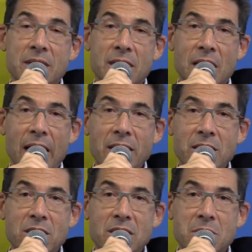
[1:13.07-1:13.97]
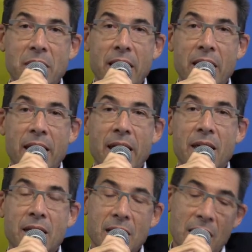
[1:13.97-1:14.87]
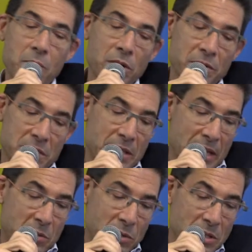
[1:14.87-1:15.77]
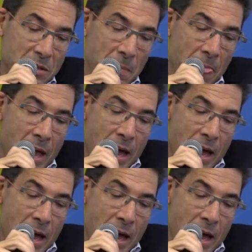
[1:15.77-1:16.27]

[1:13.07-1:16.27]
is I'd like to just make a couple of statements